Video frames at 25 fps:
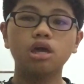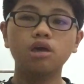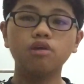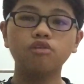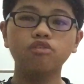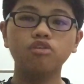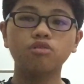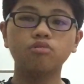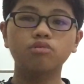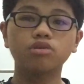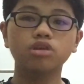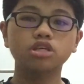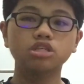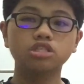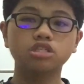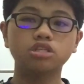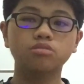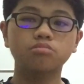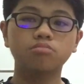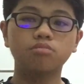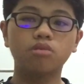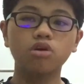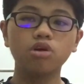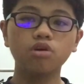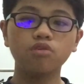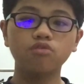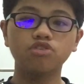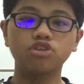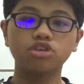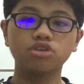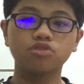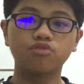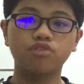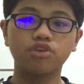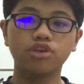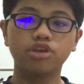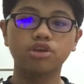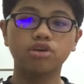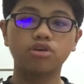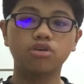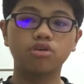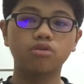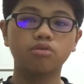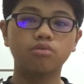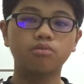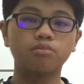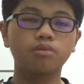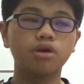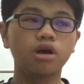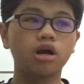If you want to see more of this
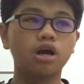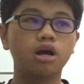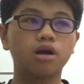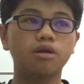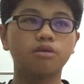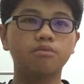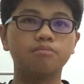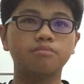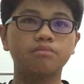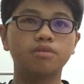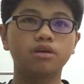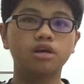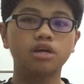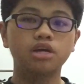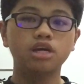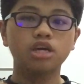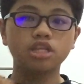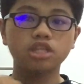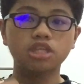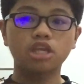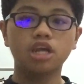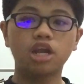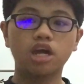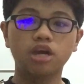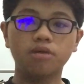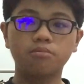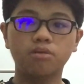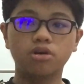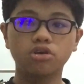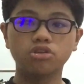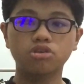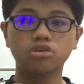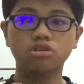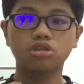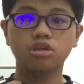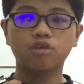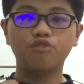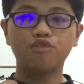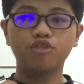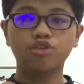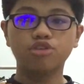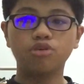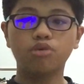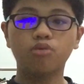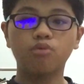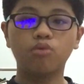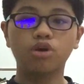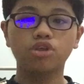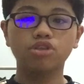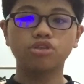video, um, hit the like button. If you
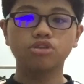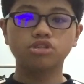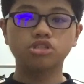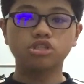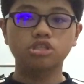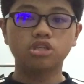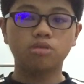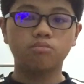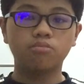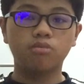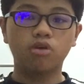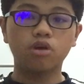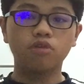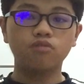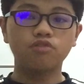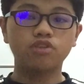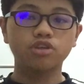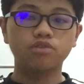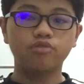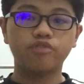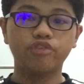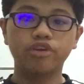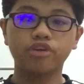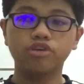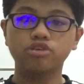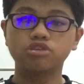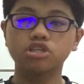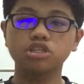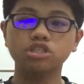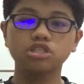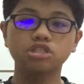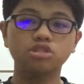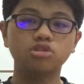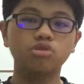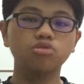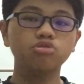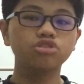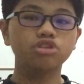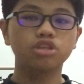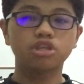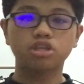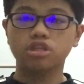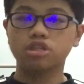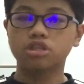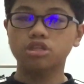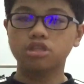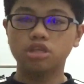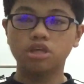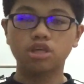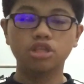don't want to see more of this video, just don't
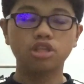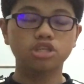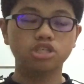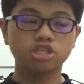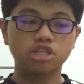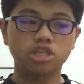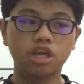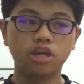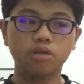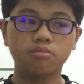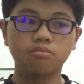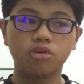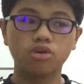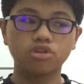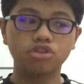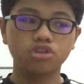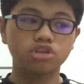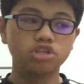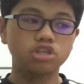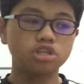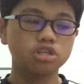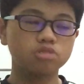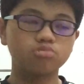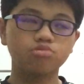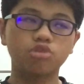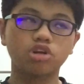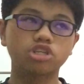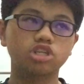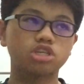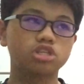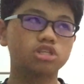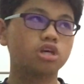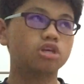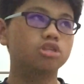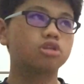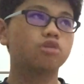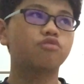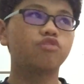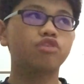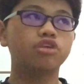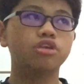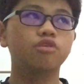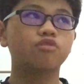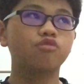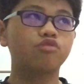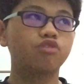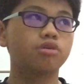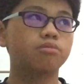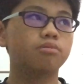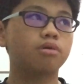hit the dislike button. Just watch another
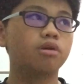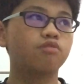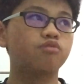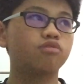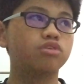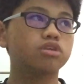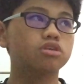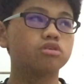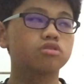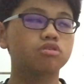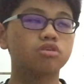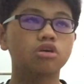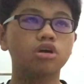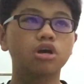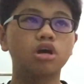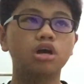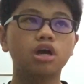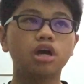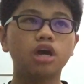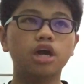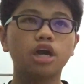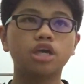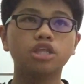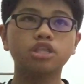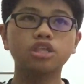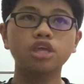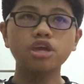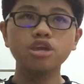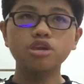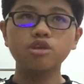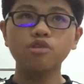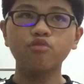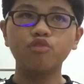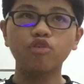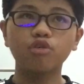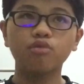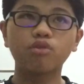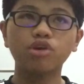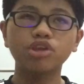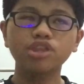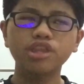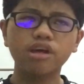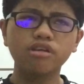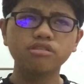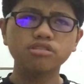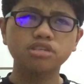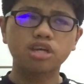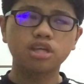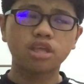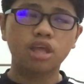video for my video. And thank you for one
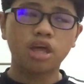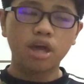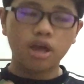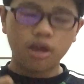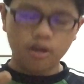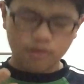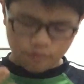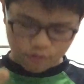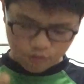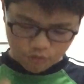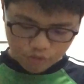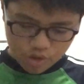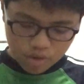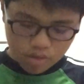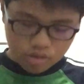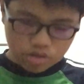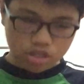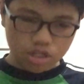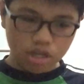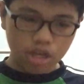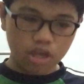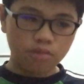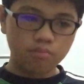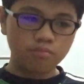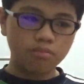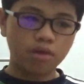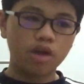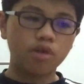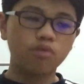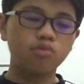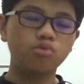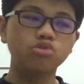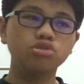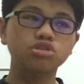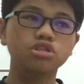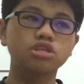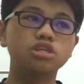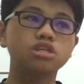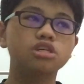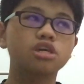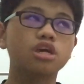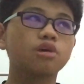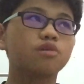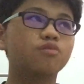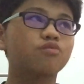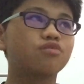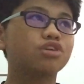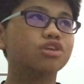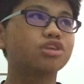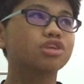thousand views in my Rudy
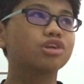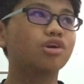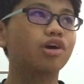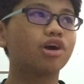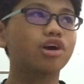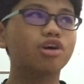Gay video.